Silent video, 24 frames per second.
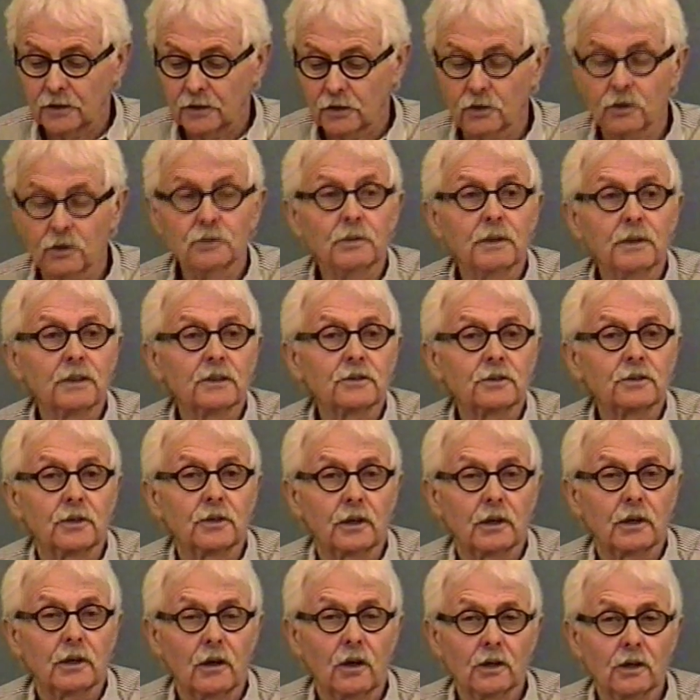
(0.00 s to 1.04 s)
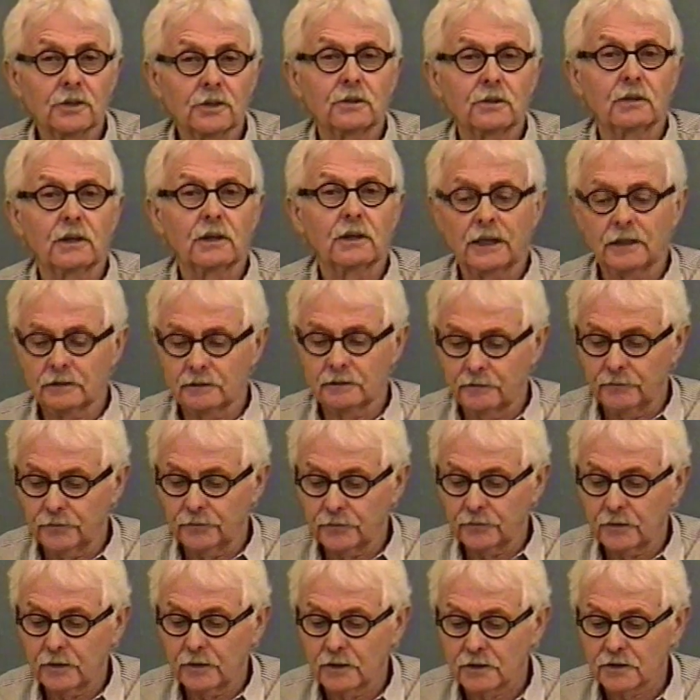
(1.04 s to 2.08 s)
The goodwill tour also had
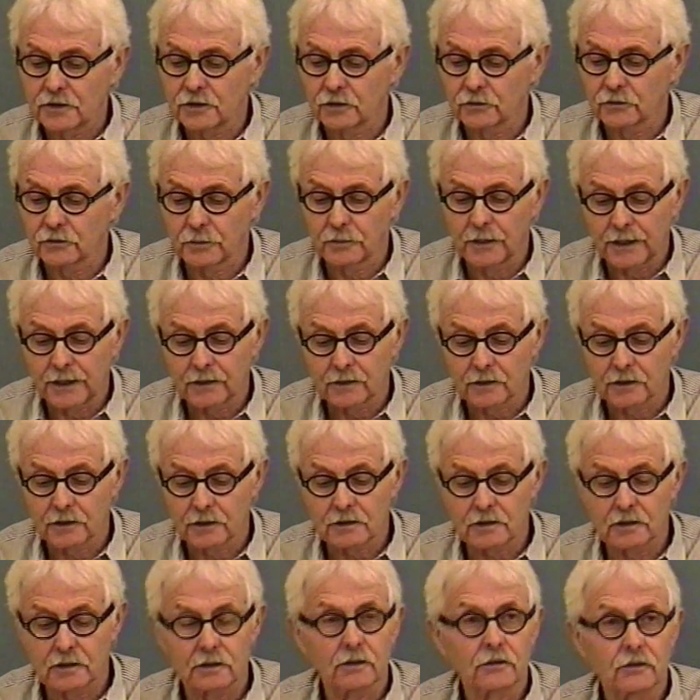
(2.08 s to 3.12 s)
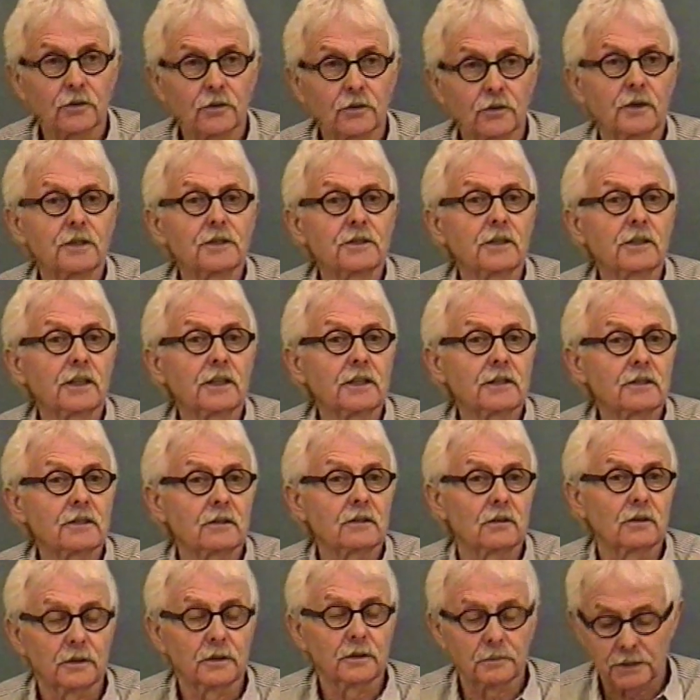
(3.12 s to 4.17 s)
a silver medalist at the
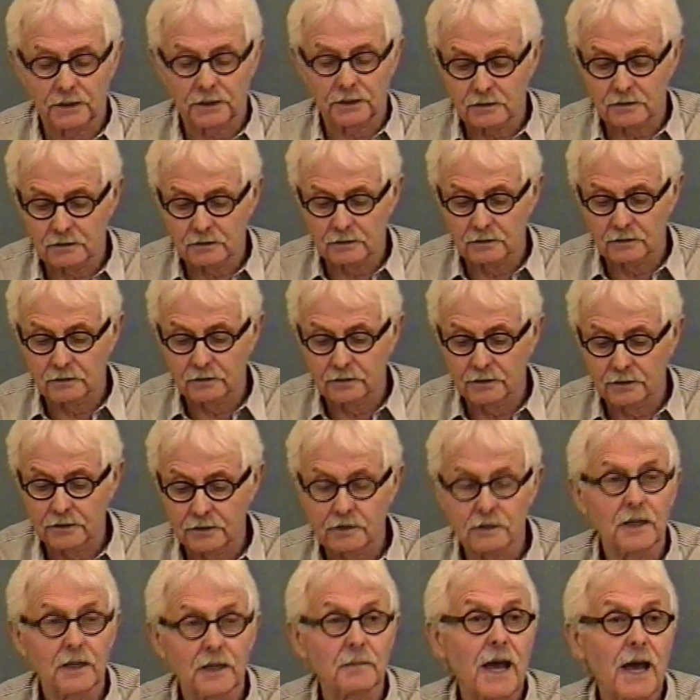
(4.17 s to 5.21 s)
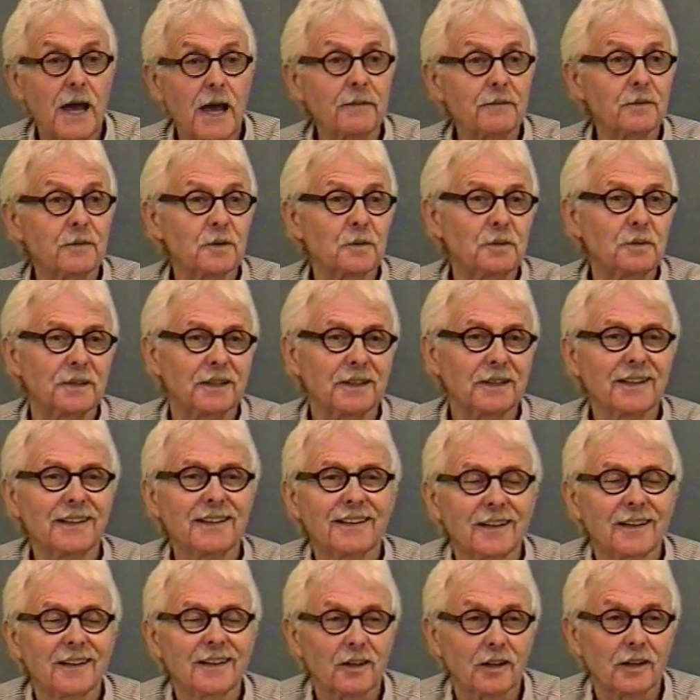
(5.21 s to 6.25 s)
36 Olympics. And his name happened to be
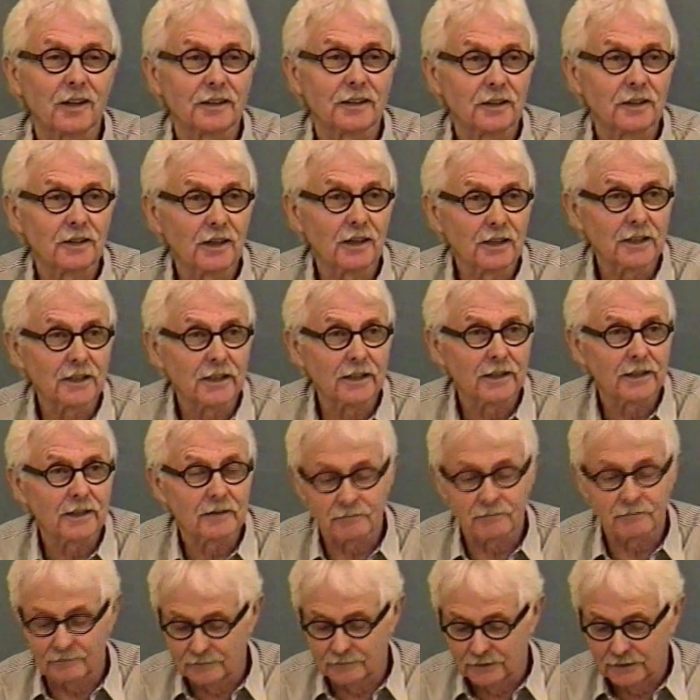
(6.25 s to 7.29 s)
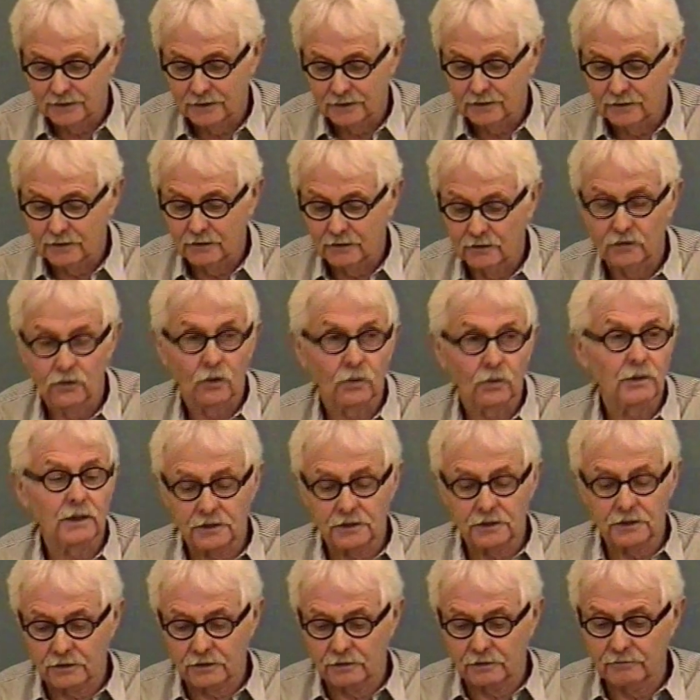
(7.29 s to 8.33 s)
Glenn Cunningham. No
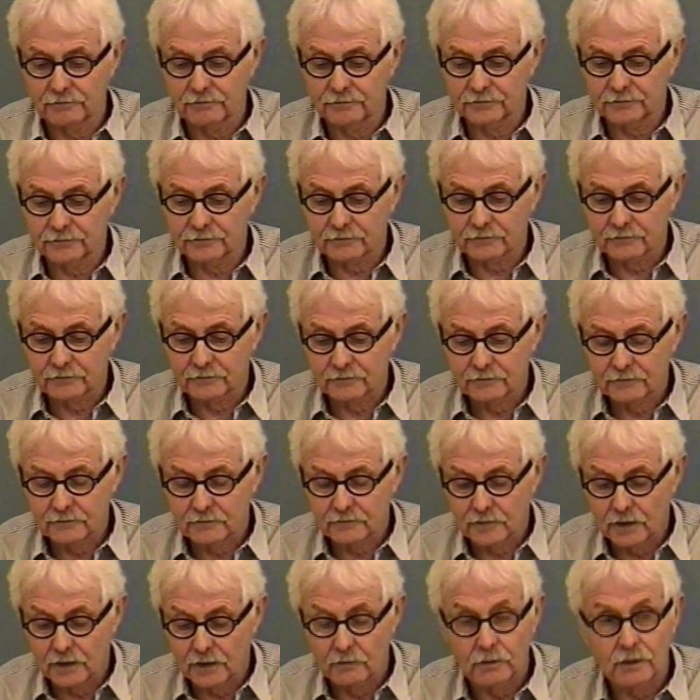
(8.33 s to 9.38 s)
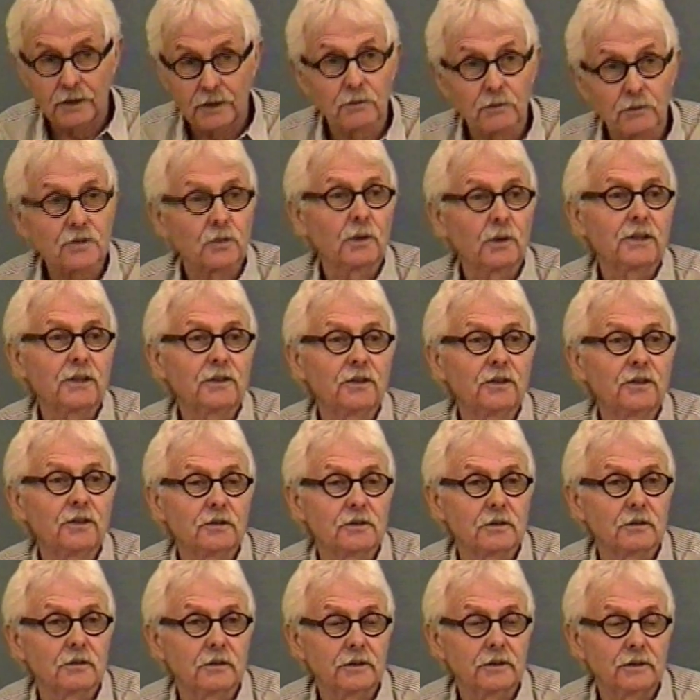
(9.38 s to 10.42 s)
relation. But he was
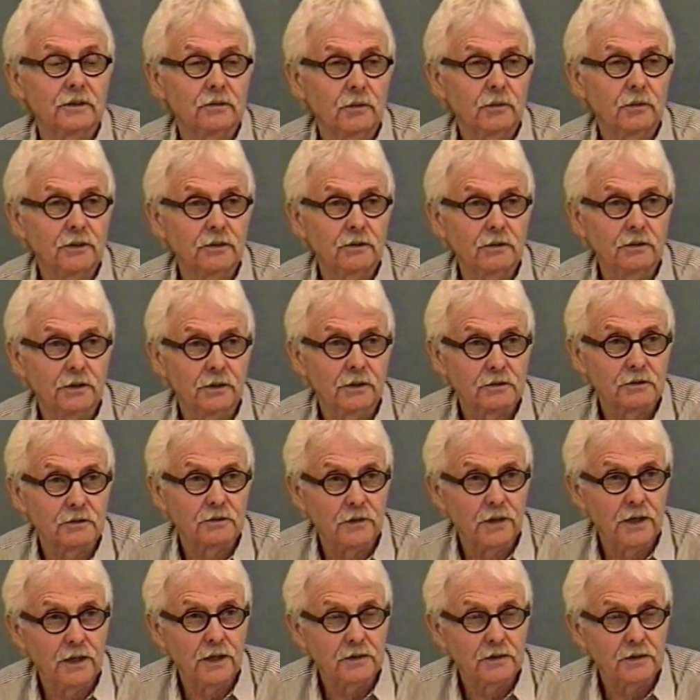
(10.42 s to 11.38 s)
22 years of